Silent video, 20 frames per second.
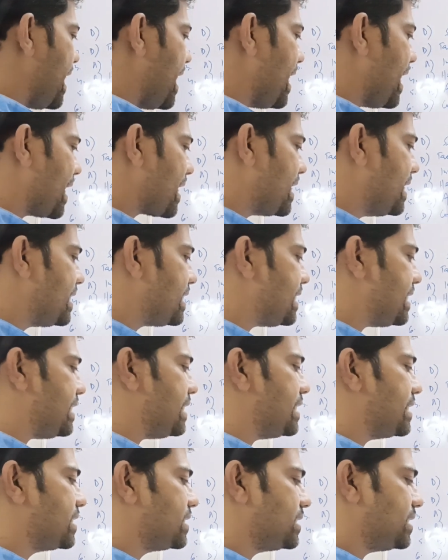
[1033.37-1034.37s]

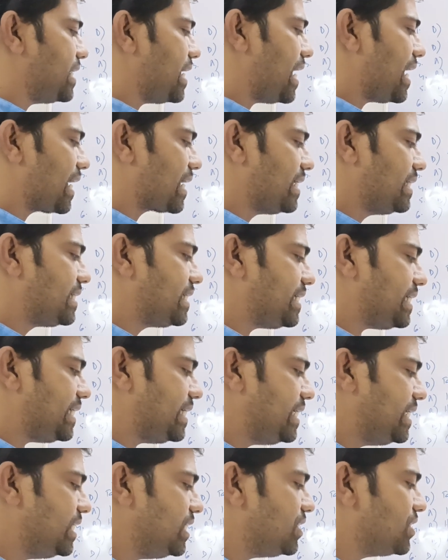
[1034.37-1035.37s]
Alacrity. Alacrity
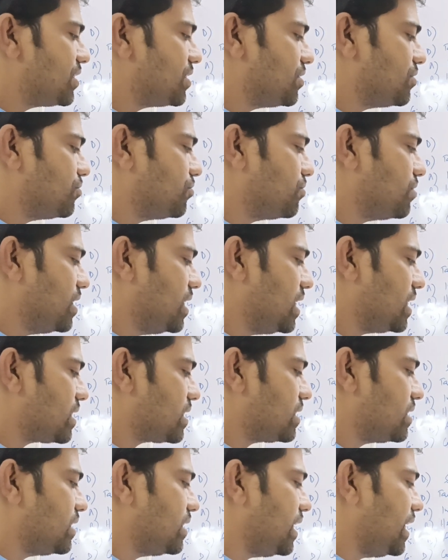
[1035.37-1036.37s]
is what?